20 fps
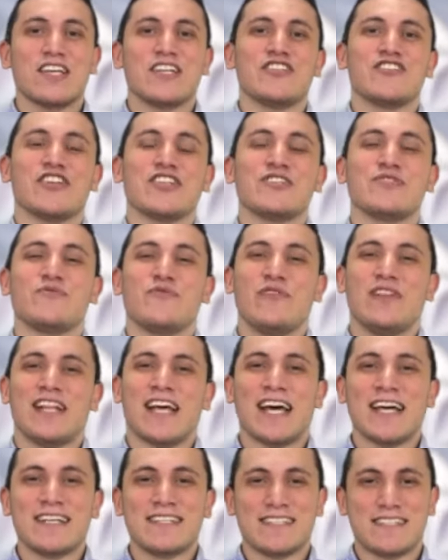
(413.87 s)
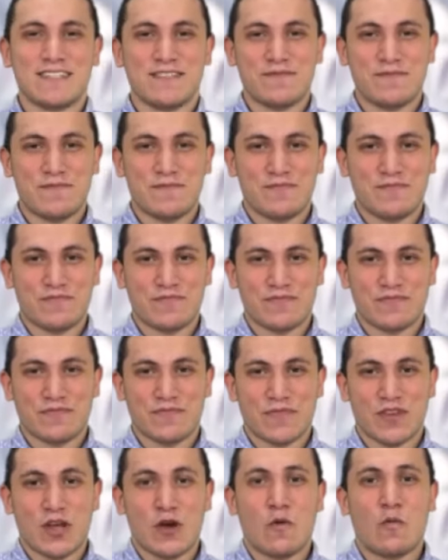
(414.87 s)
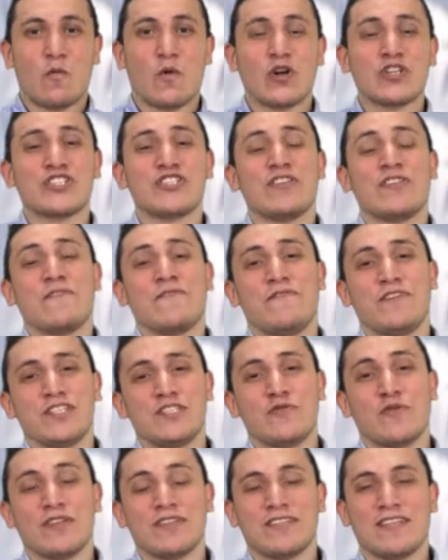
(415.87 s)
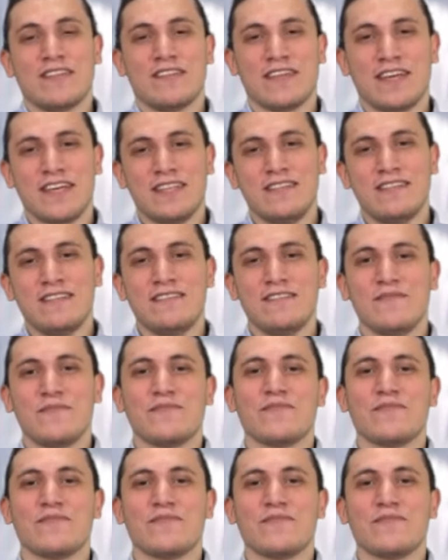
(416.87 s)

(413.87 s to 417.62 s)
Just relax, watch the video until the end,